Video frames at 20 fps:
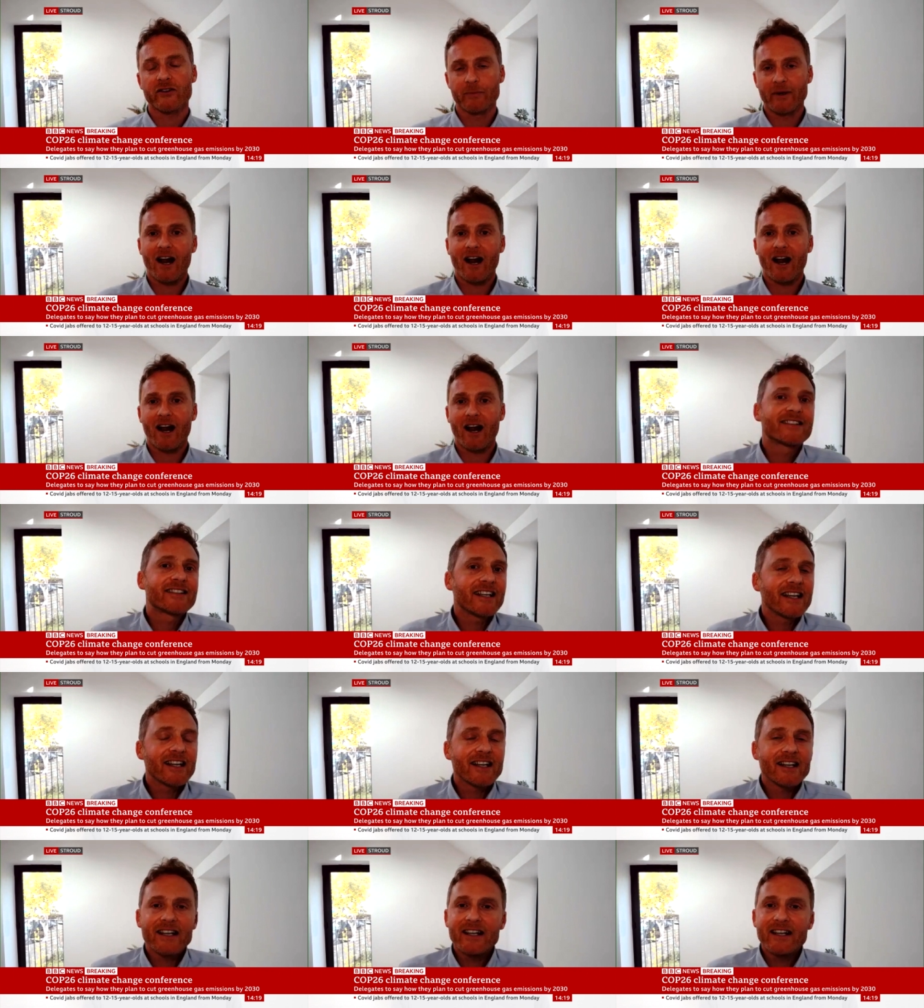I mean,
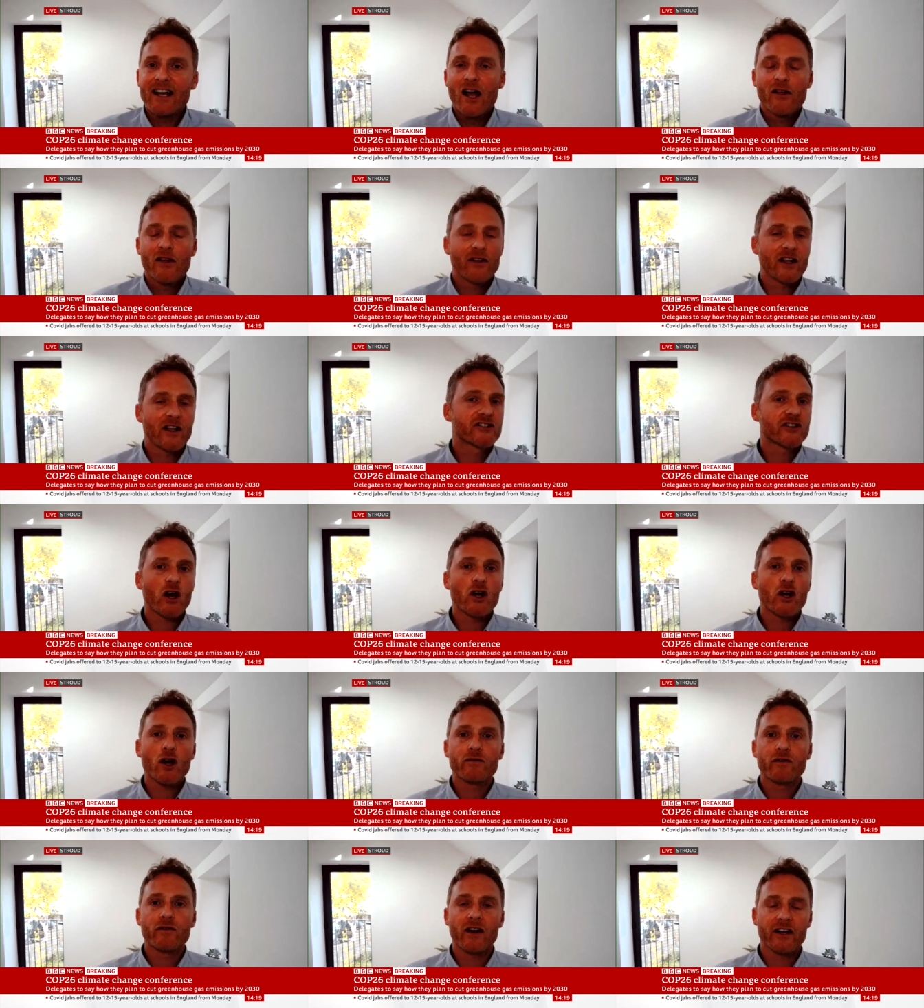ideally, they sign
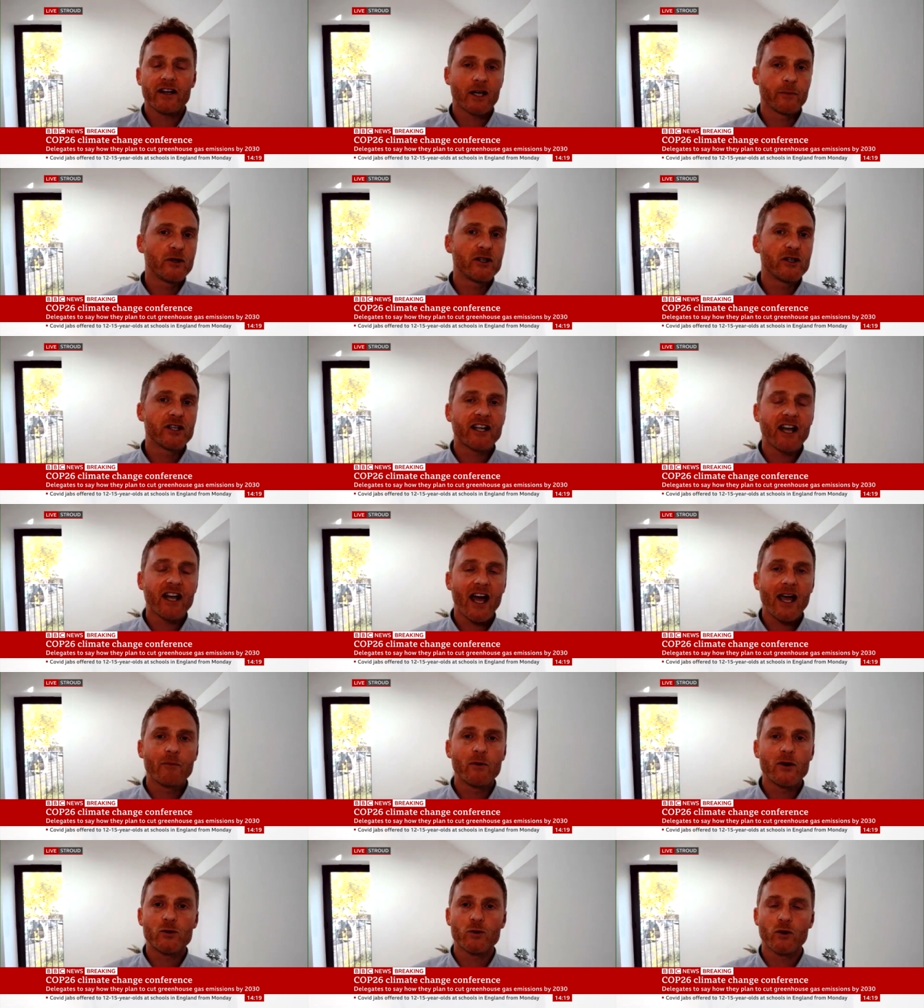off a
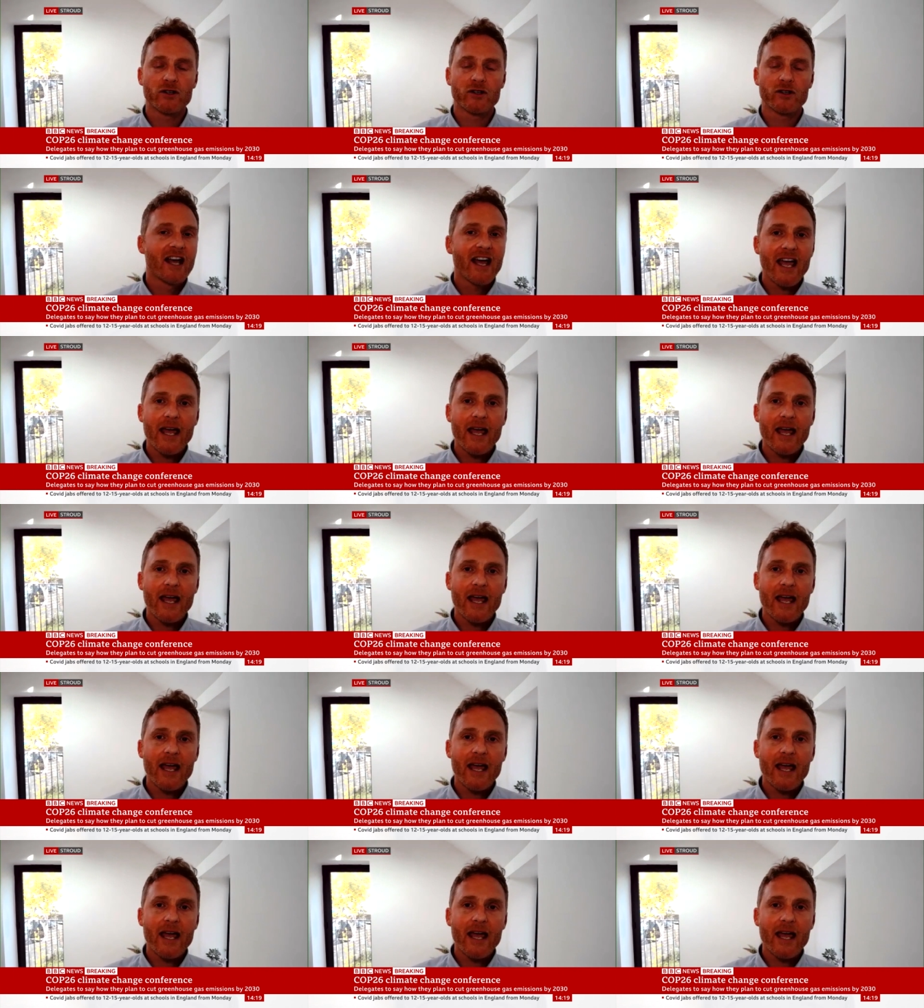communique which would